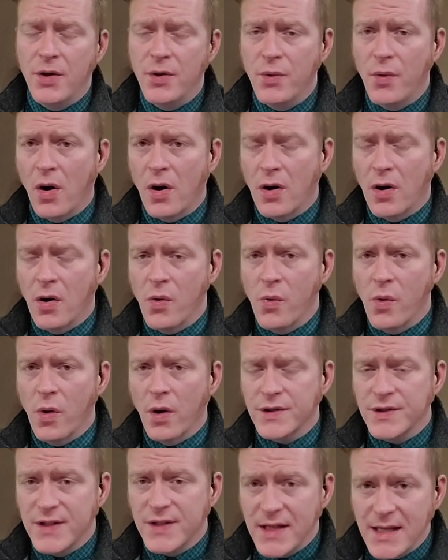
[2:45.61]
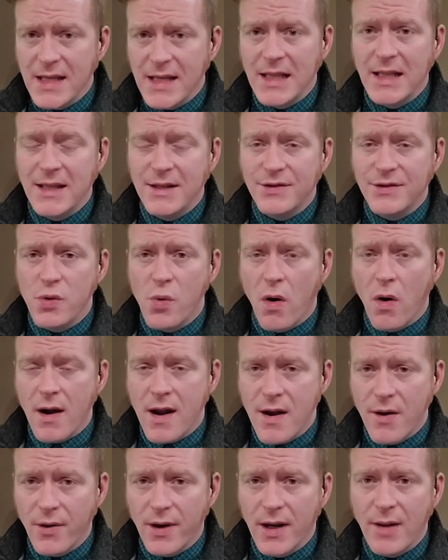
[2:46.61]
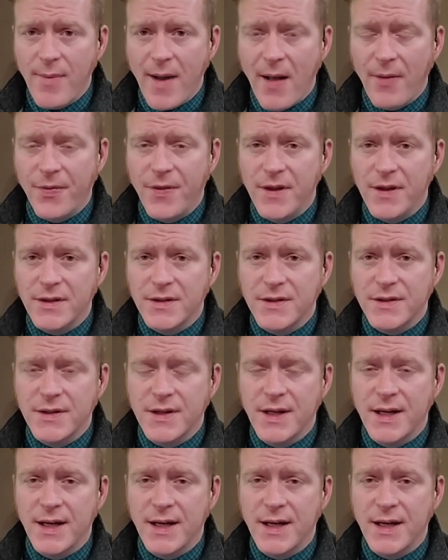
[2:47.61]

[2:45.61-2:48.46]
who are who are seeing this, who are hearing about this.